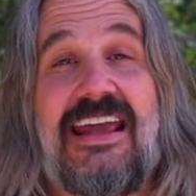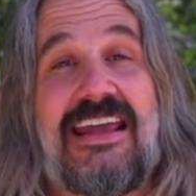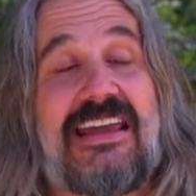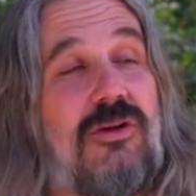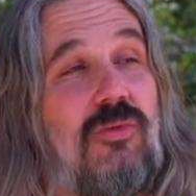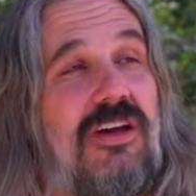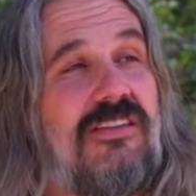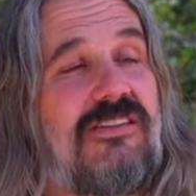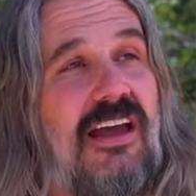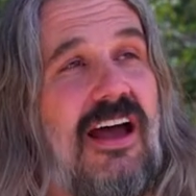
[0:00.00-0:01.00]
He
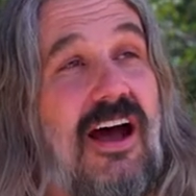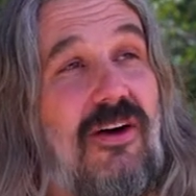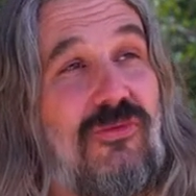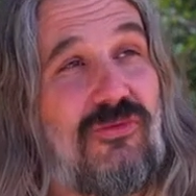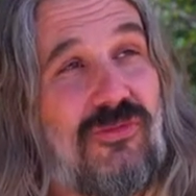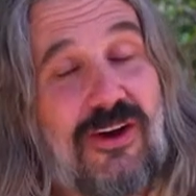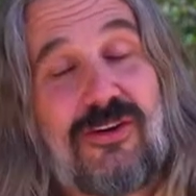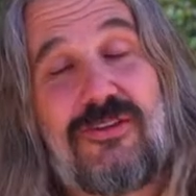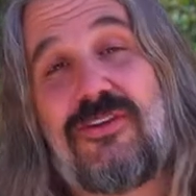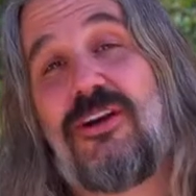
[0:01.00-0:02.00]
was a
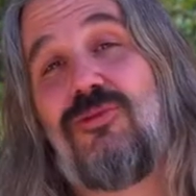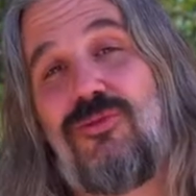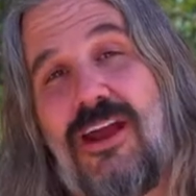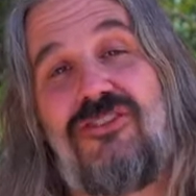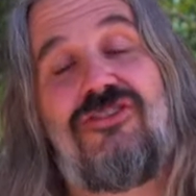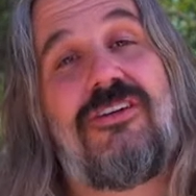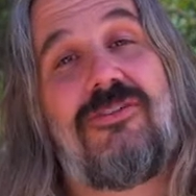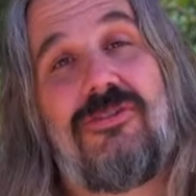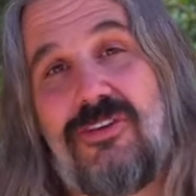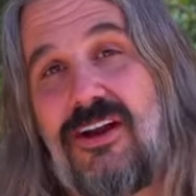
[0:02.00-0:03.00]
very, very rich,
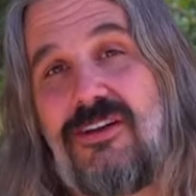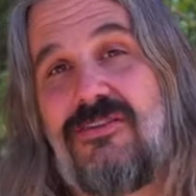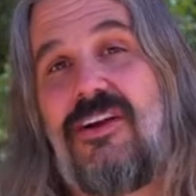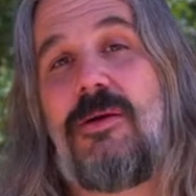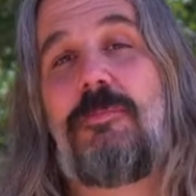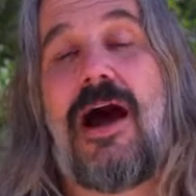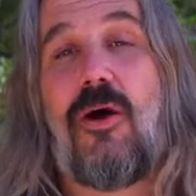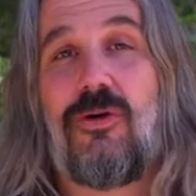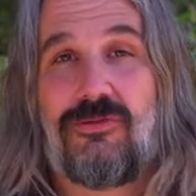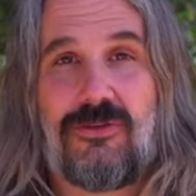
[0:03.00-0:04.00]
very, very
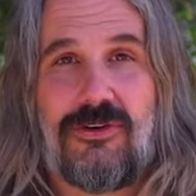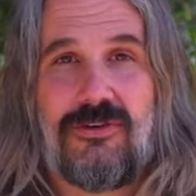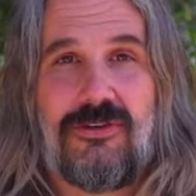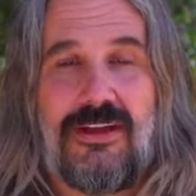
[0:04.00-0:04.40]
powerful,